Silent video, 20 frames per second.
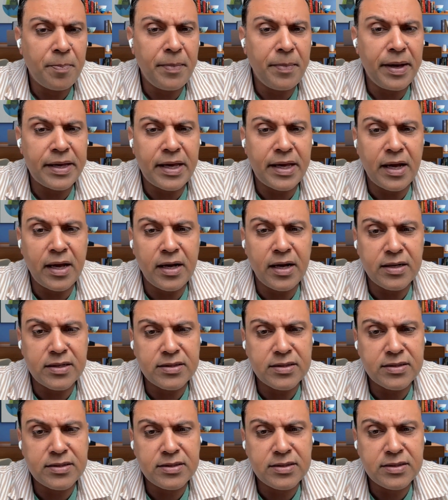making
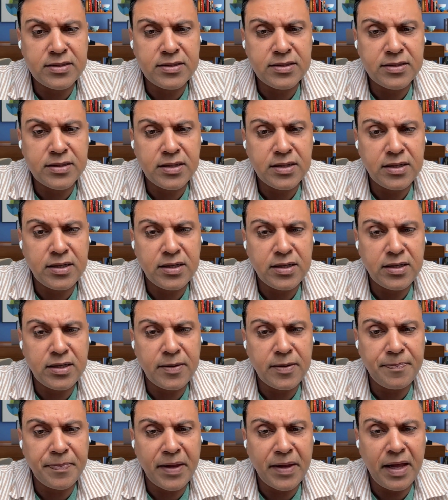us
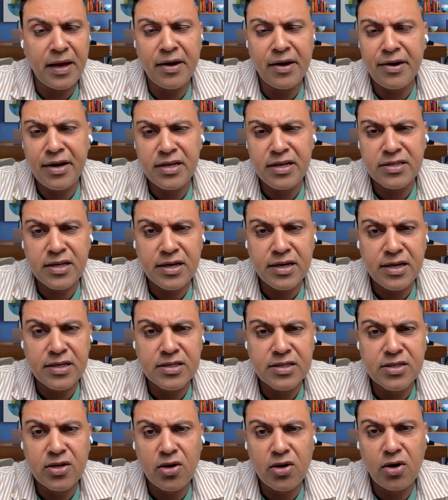increase the
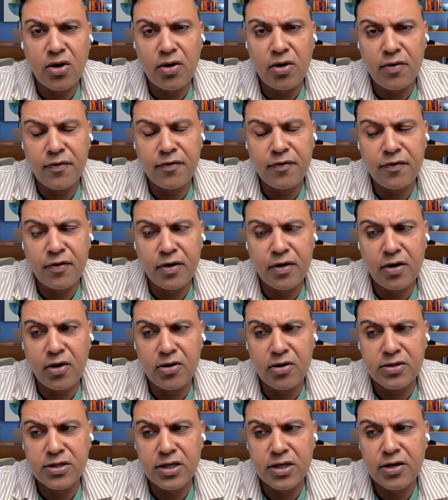risk of
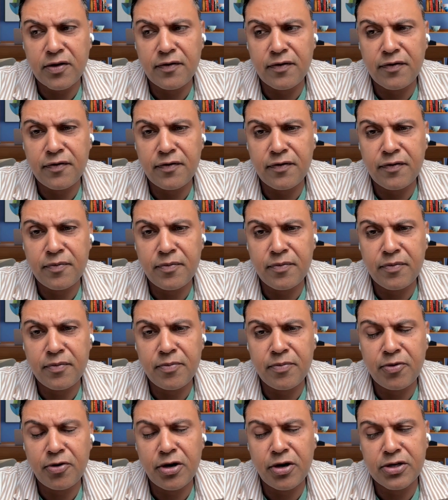onset of
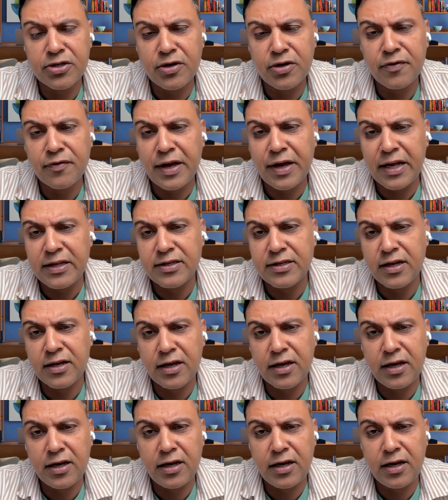population of cancer. And
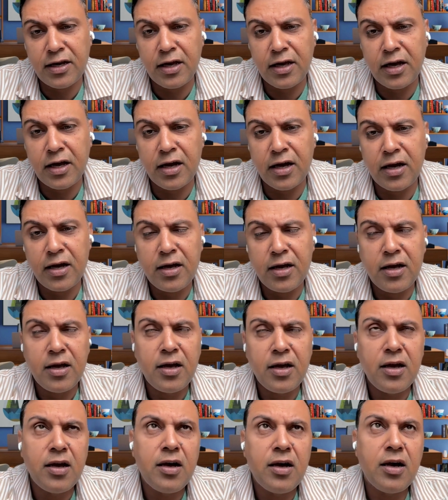again, India
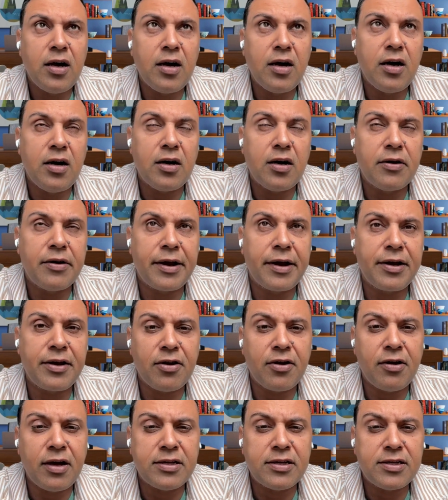right
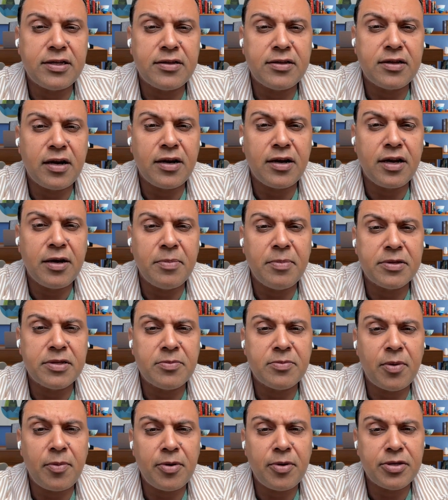now has a
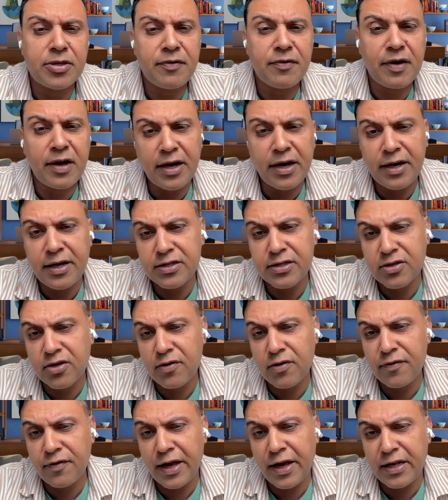13% population higher risk
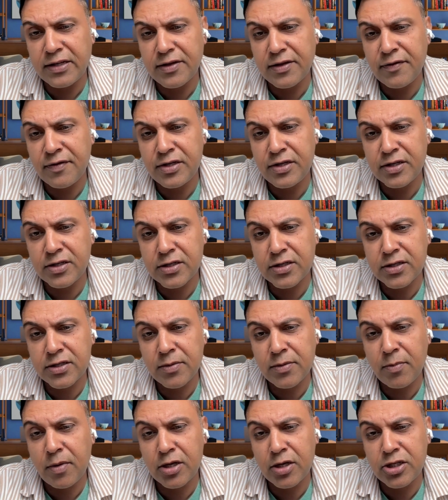of cancer, which
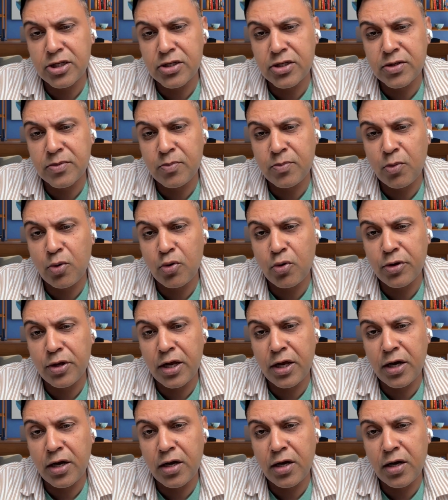is much more
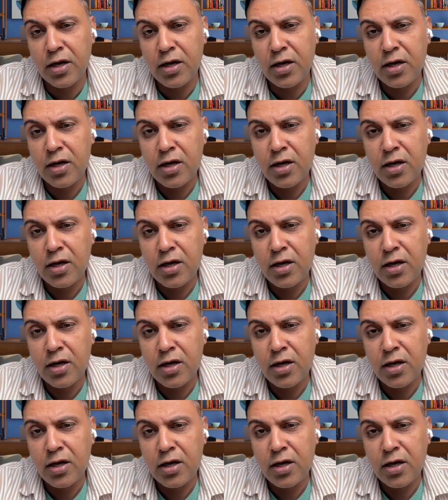than